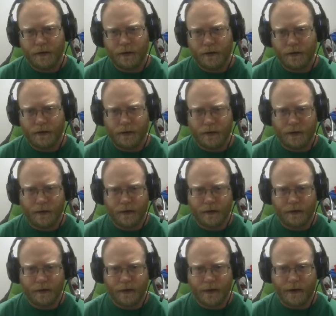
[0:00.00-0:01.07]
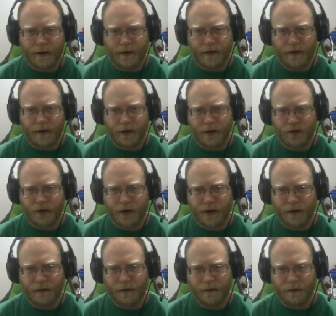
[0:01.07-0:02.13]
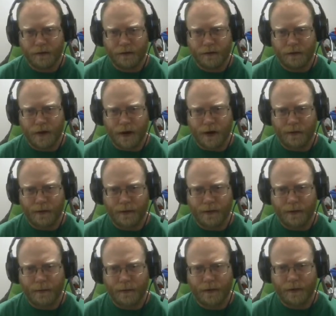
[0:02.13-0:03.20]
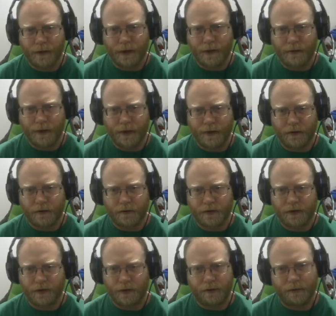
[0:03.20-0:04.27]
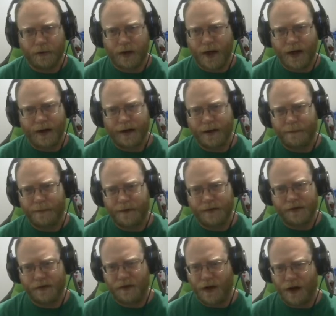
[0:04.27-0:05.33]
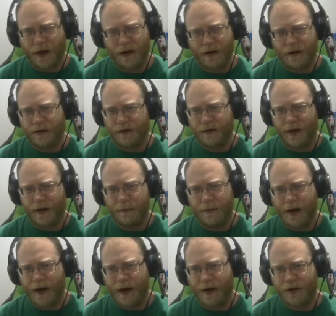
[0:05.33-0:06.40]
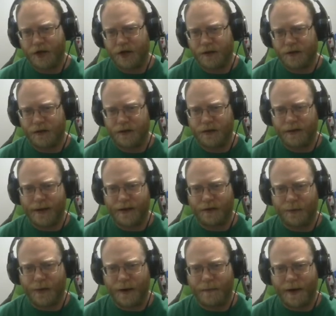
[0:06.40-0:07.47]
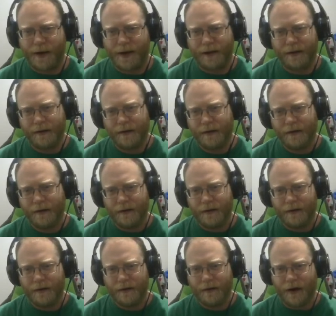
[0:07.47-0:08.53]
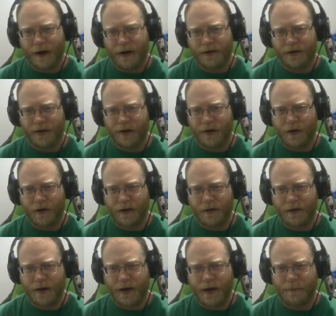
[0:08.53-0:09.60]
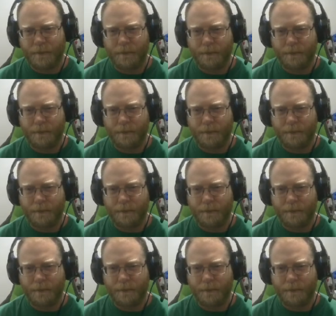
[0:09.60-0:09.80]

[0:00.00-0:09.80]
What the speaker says: And now I just got to try and dock with it. There we go. So lining up this dock, it's obnoxious, and that's why my docks are all on top.